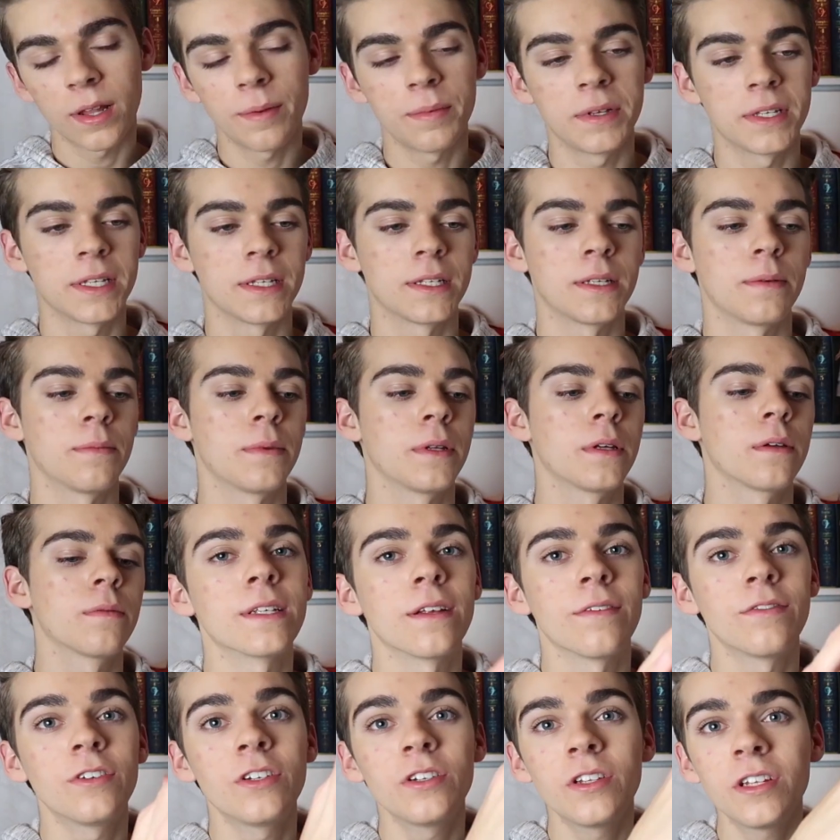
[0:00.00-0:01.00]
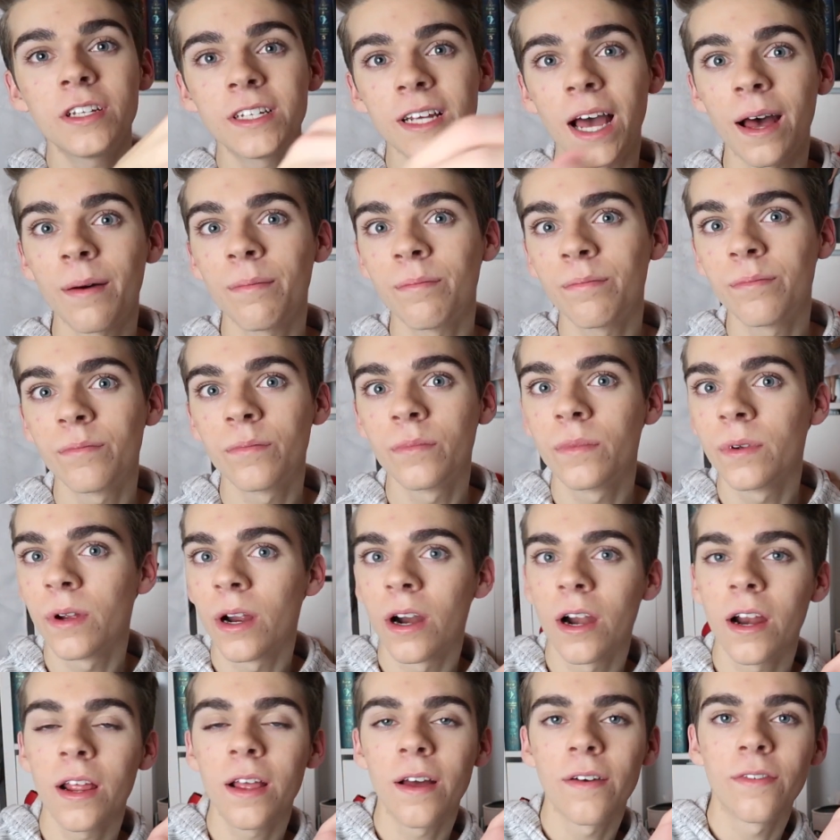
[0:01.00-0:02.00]
let me say something. Still to the top, we
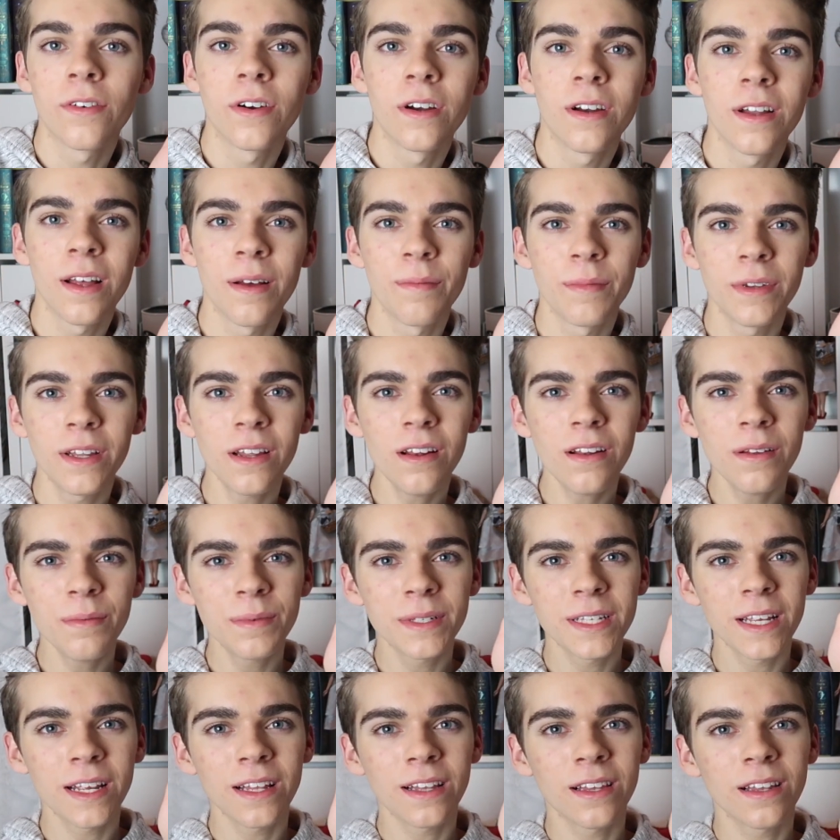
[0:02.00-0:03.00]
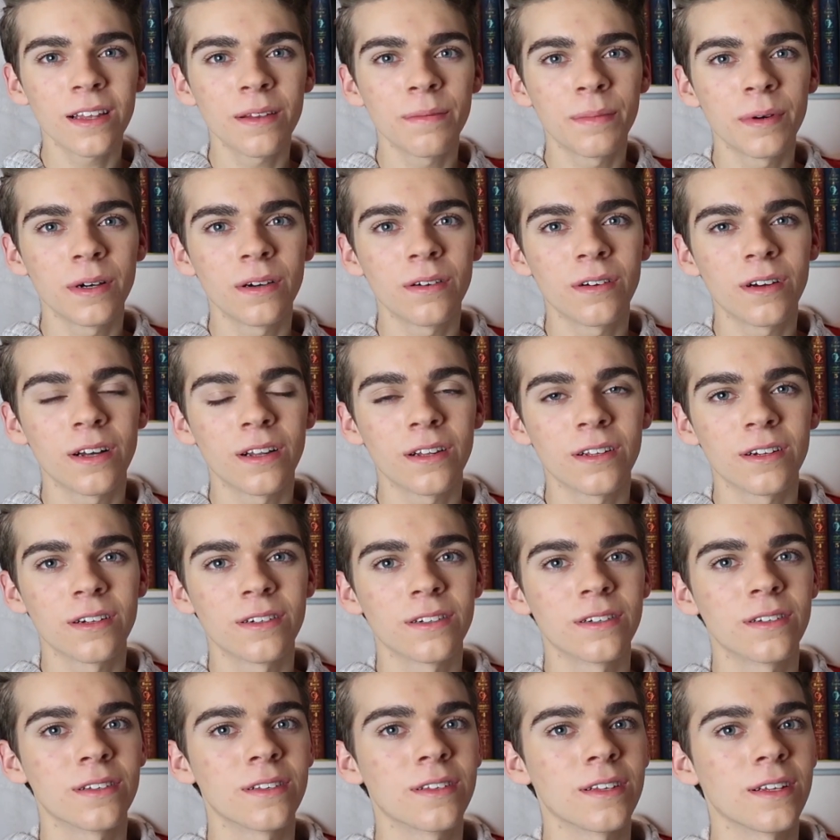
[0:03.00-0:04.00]
already covered. I'm a little upset that the bow
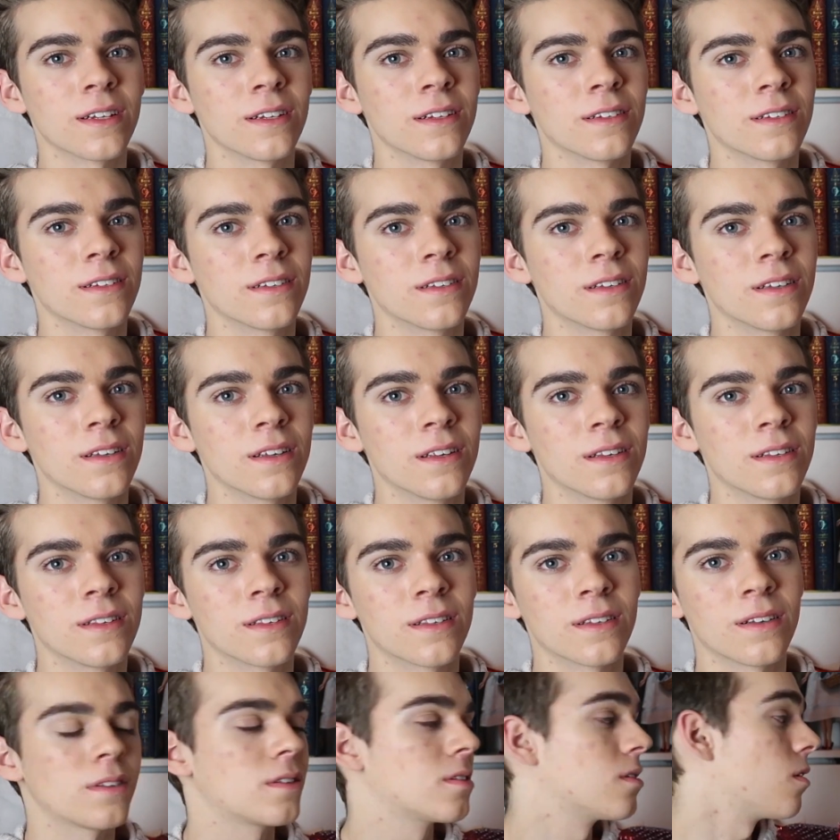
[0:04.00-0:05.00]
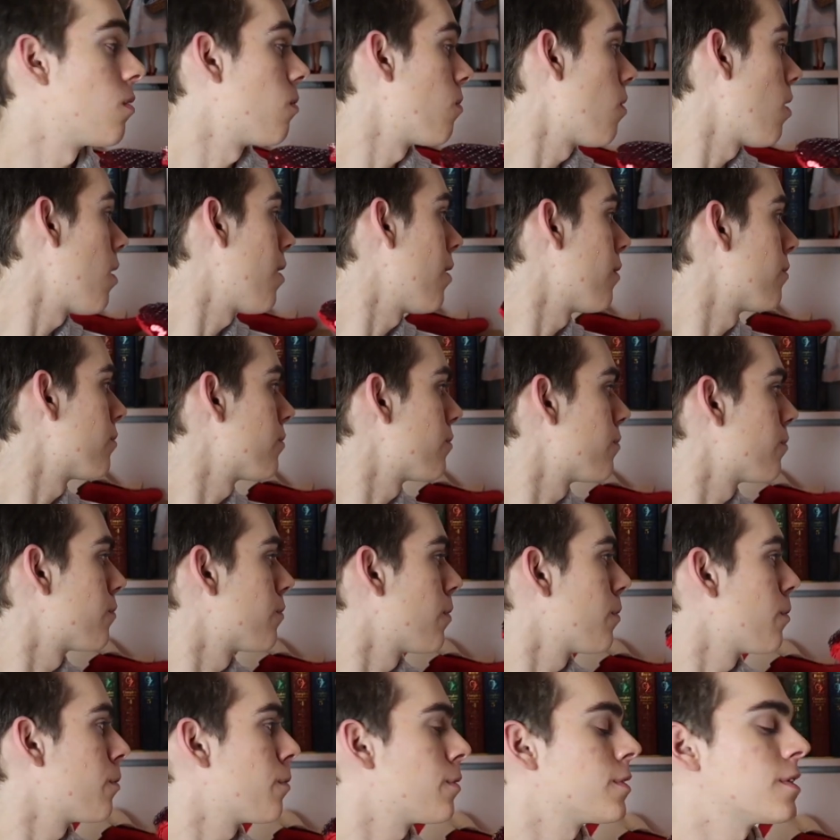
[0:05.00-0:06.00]
color is like, is so off
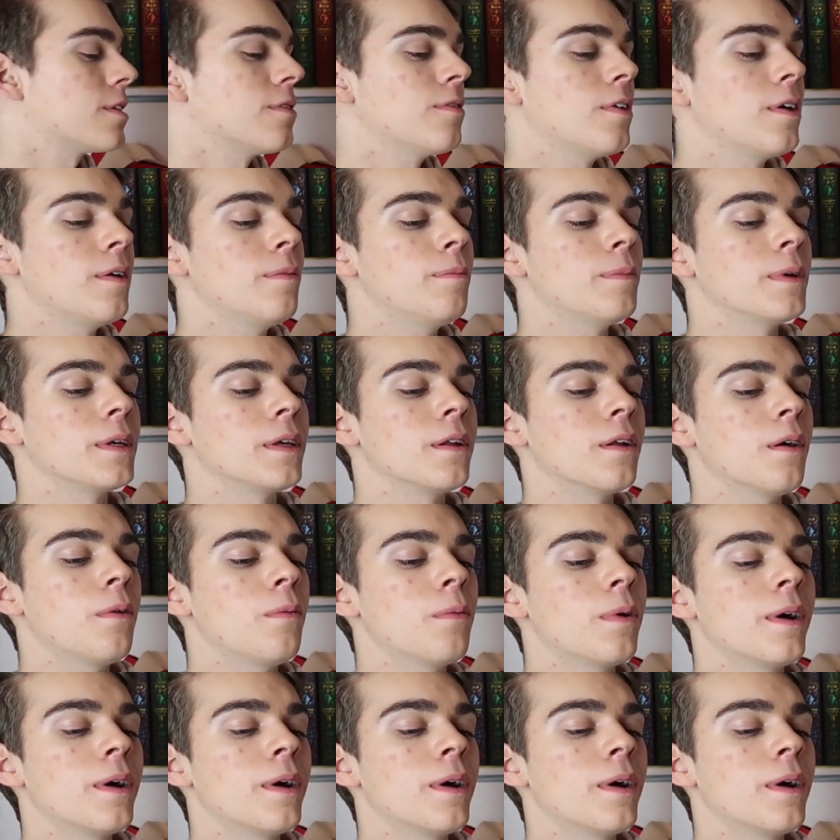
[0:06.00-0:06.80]
from the rest of it, but you know